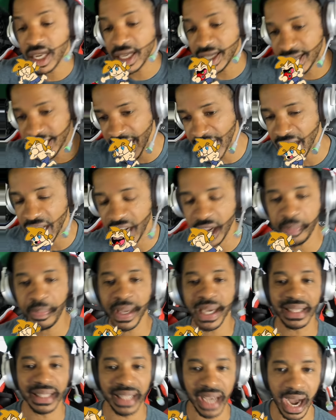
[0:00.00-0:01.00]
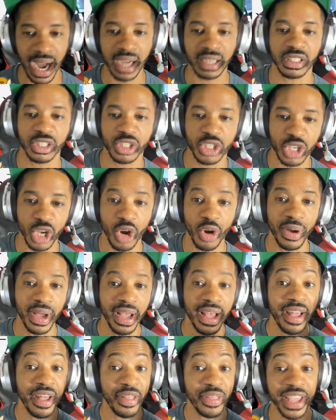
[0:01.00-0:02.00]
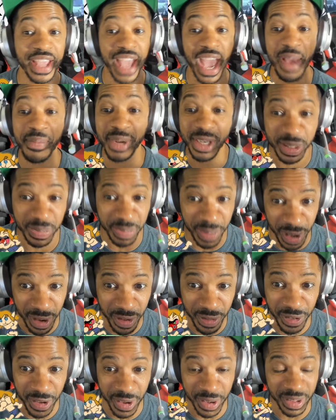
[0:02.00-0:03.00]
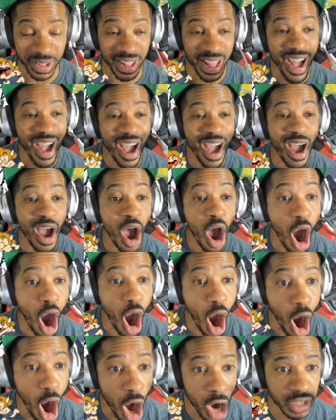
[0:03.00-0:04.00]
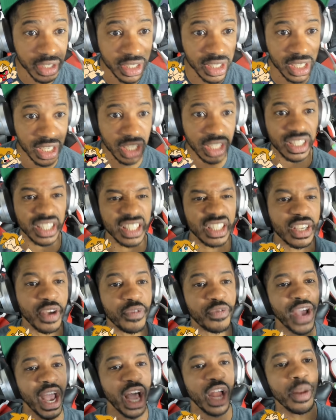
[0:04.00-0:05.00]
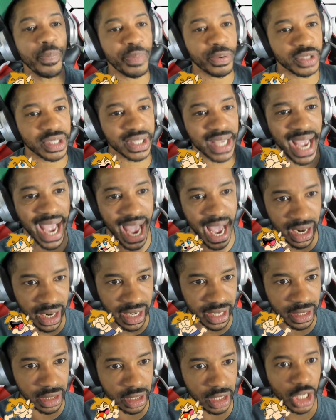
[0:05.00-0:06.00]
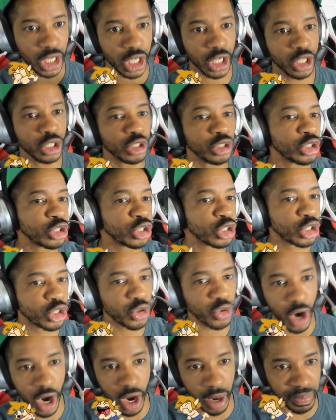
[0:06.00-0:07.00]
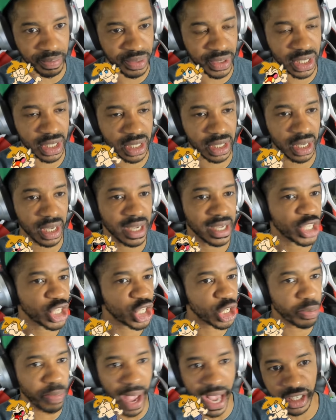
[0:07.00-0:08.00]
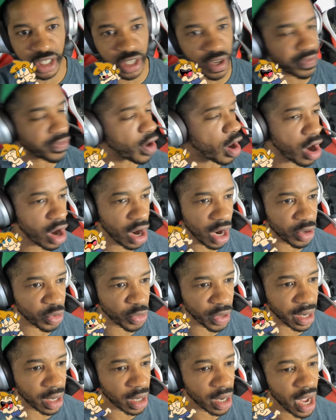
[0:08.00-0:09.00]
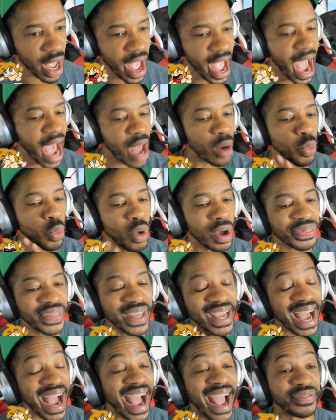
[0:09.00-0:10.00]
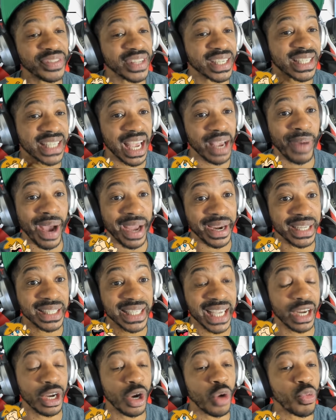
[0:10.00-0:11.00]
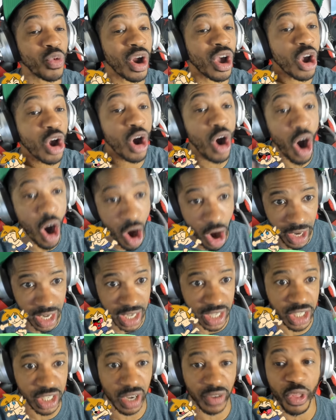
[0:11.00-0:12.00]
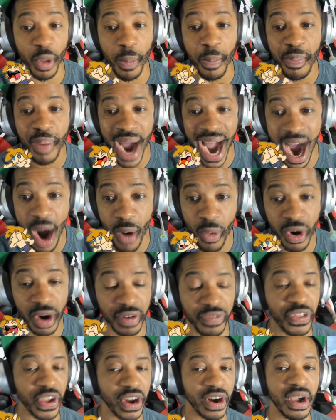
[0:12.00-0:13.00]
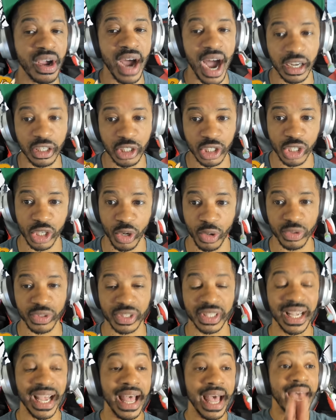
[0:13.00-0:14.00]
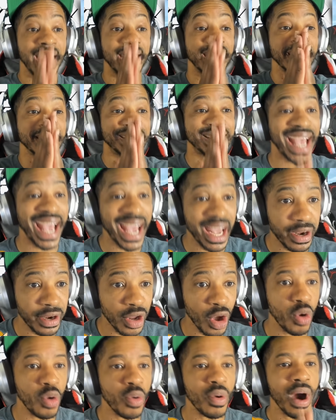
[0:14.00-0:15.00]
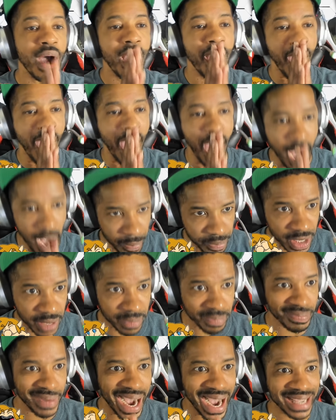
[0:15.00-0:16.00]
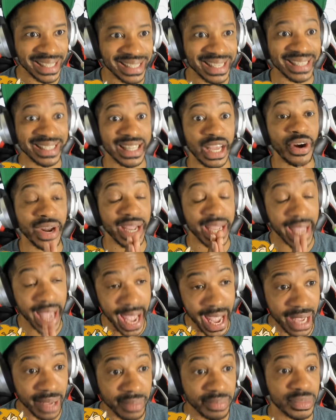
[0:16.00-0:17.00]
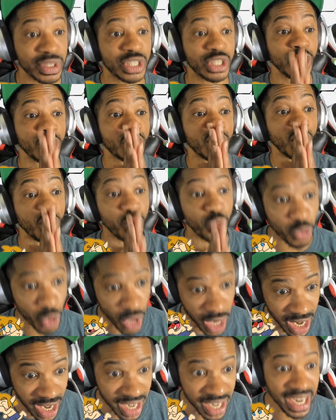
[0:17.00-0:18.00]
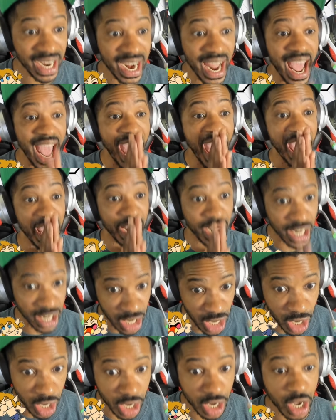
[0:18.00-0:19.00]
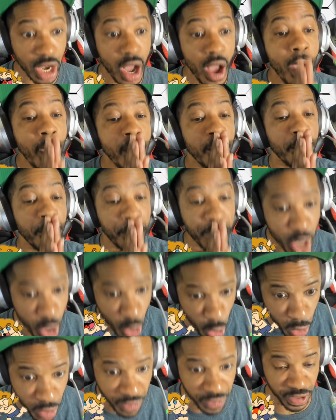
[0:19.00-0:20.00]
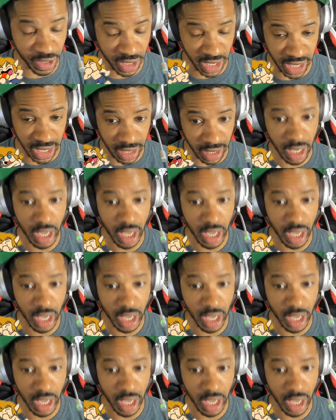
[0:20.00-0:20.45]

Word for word: 1080p dock. So the game looks beautiful. Art developer talent trumps specs of for hardware. And one thing I have to say about Nintendo, regardless of the power of their consoles, Nintendo optimizes their games to run and look beautifully